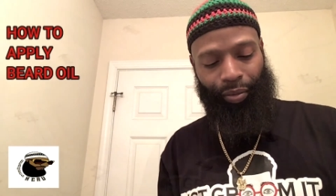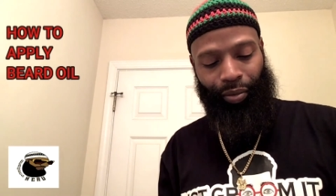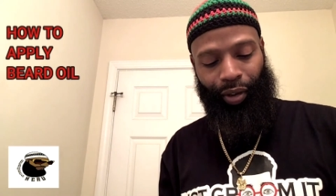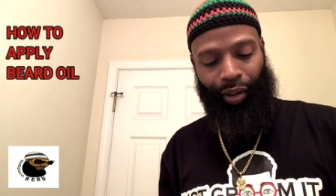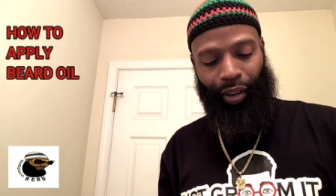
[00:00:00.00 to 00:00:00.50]

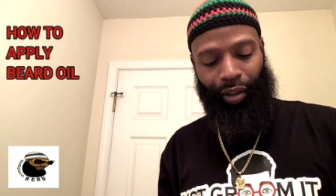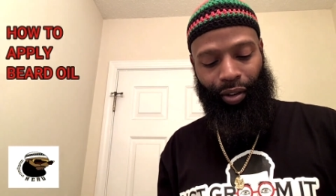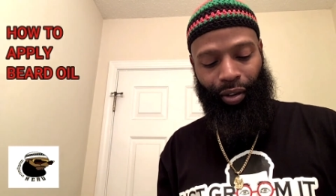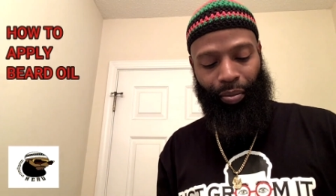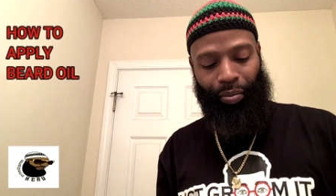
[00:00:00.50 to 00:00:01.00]
when it comes
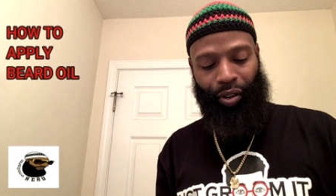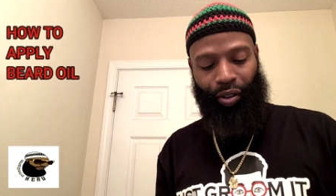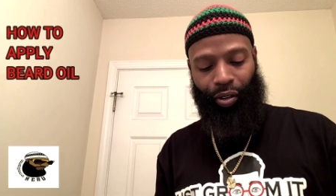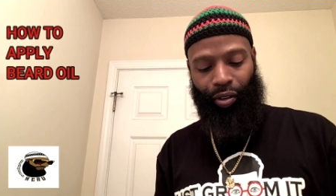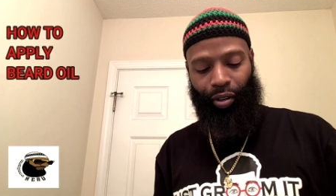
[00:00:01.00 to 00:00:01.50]
to your
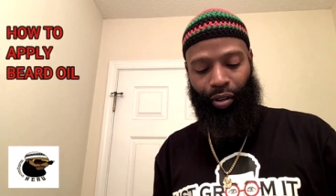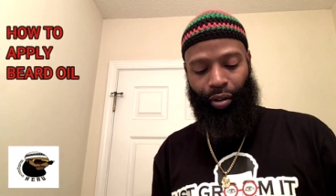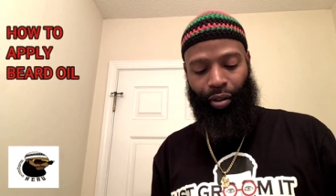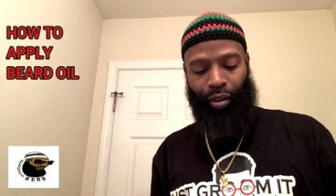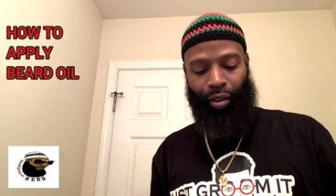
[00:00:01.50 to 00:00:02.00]
beard oil,
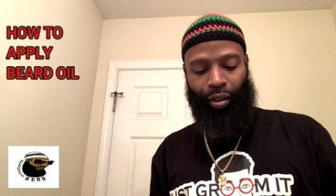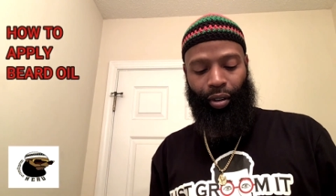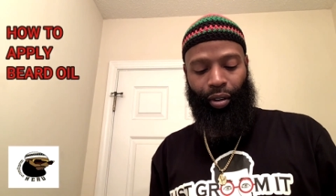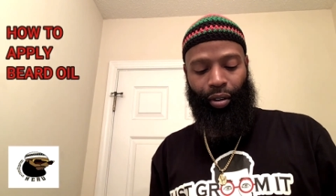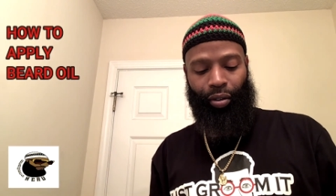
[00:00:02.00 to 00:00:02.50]

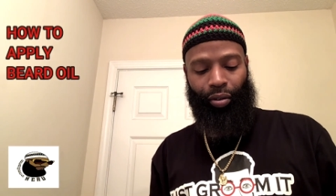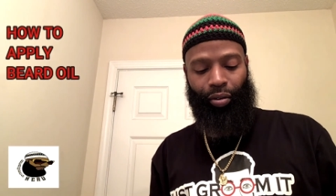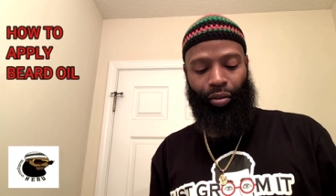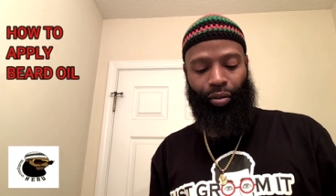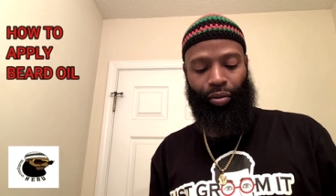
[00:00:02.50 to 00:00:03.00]

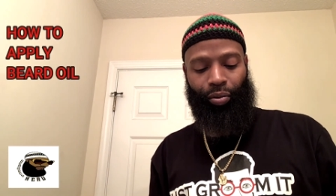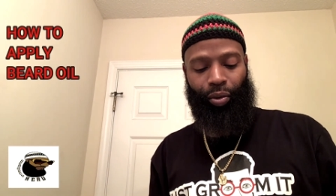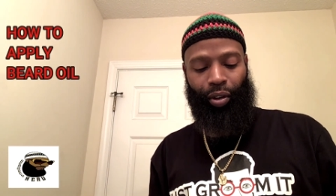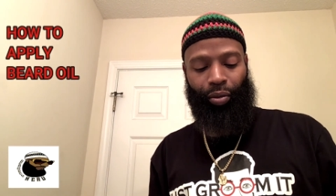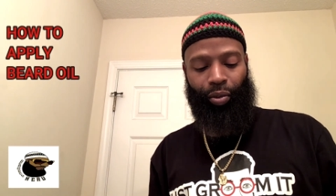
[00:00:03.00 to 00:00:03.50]
you
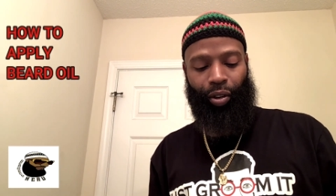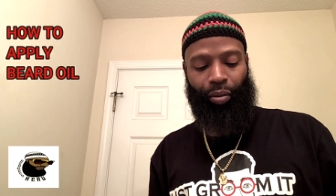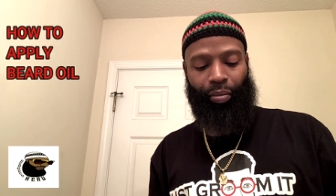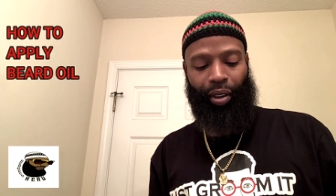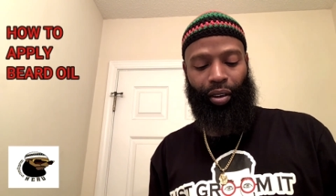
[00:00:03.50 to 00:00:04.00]
really want to
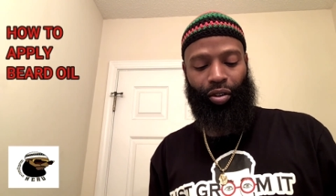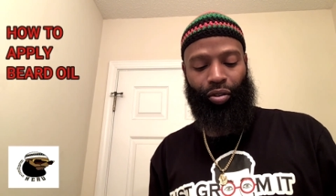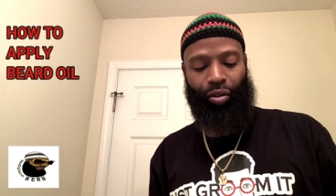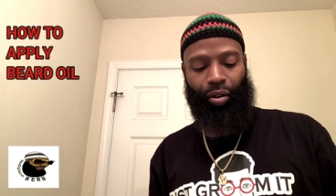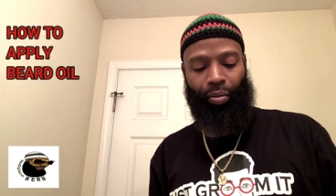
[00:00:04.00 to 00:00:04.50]
make
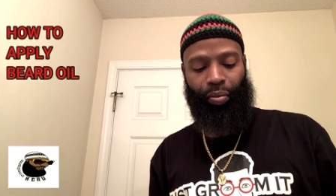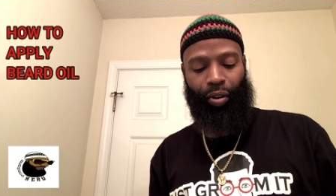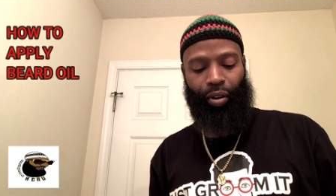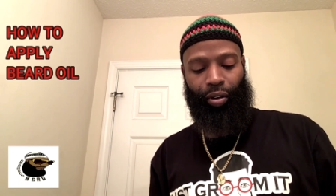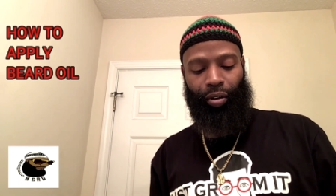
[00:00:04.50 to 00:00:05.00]
sure your
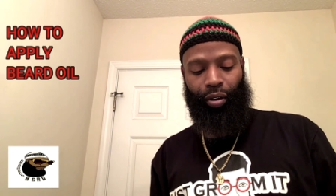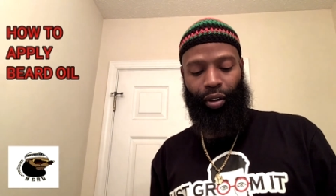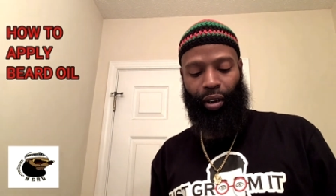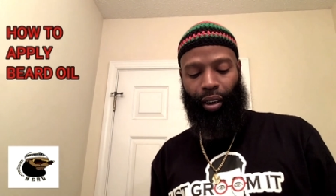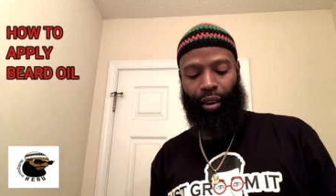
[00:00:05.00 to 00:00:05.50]
beard oil
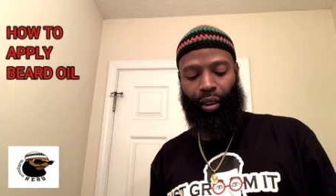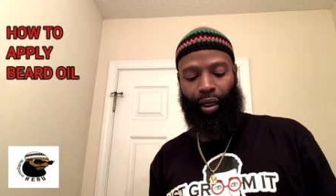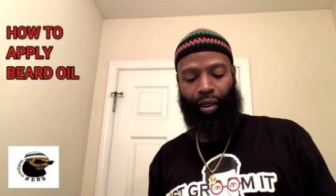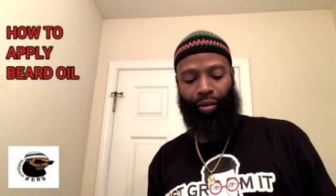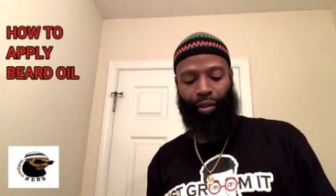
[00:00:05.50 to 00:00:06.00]
got
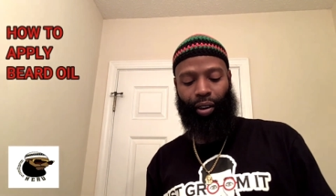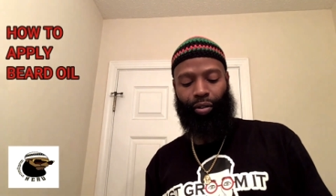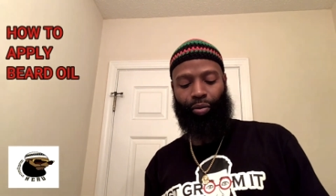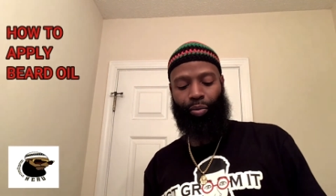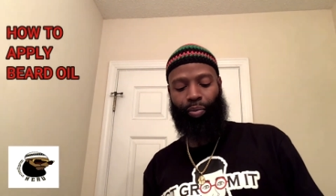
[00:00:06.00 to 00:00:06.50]
all
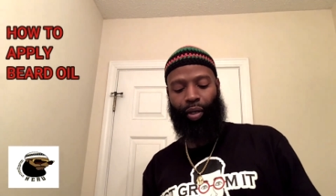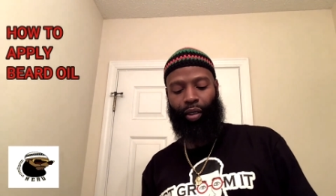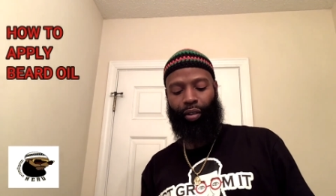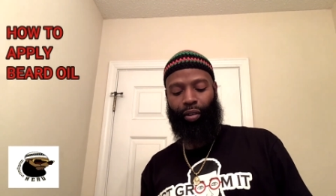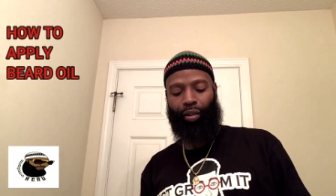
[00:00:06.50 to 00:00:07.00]
natural
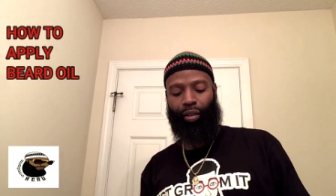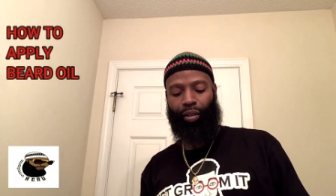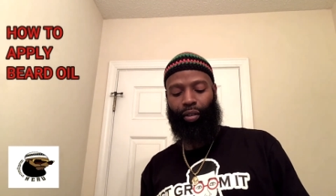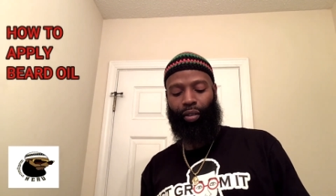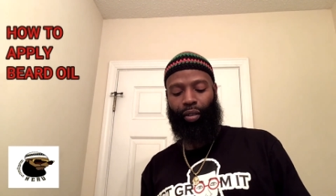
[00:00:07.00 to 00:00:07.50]
products,
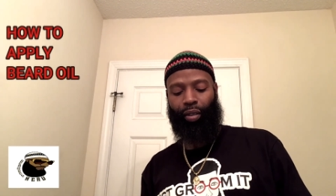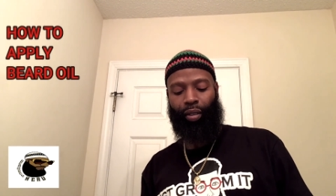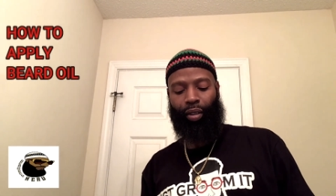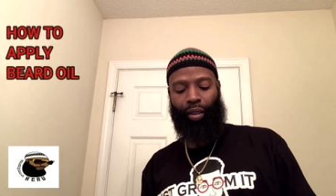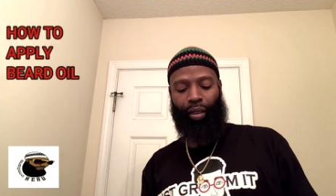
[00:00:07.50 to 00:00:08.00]

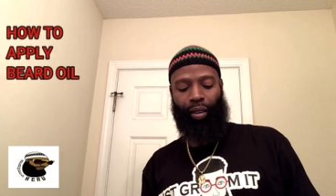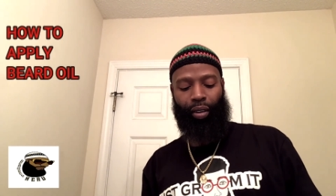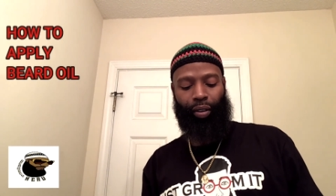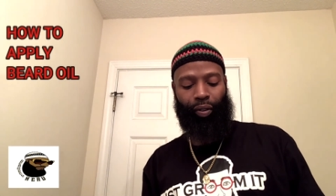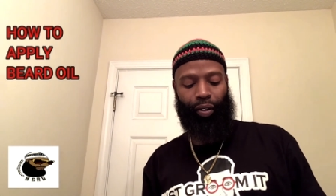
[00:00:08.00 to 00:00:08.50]

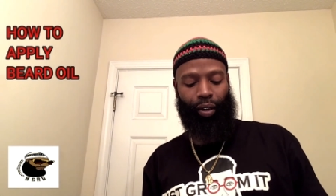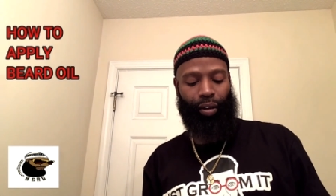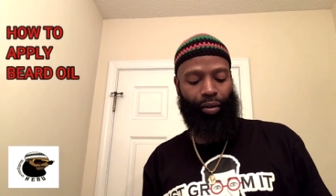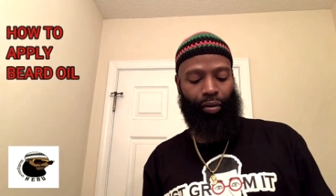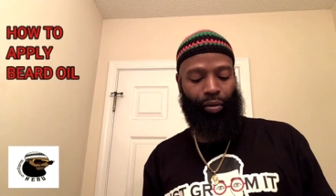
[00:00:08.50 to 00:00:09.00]
and
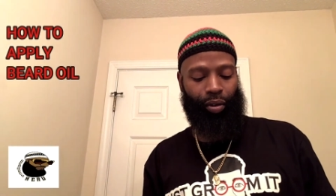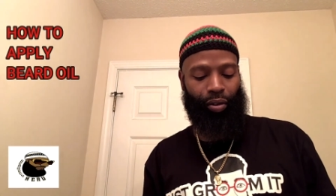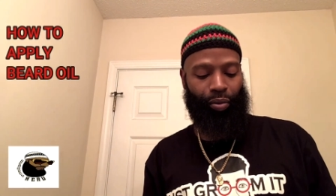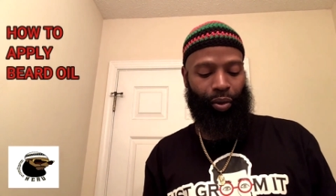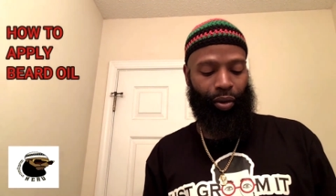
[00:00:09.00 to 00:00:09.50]
you
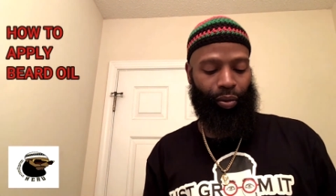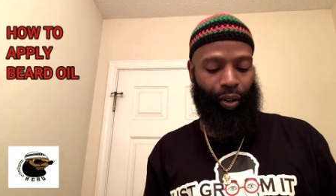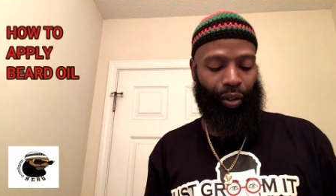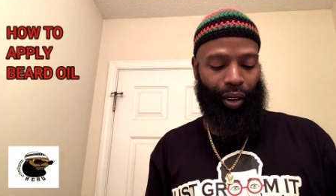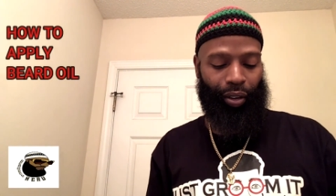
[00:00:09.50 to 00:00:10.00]
don't really
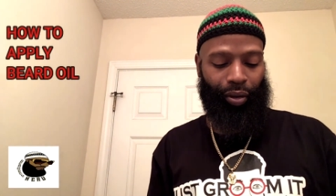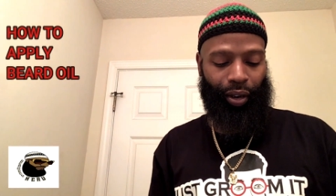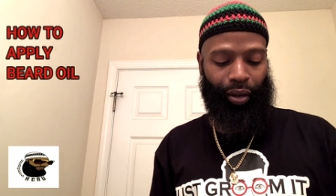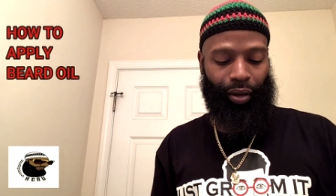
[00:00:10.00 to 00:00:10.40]
want all that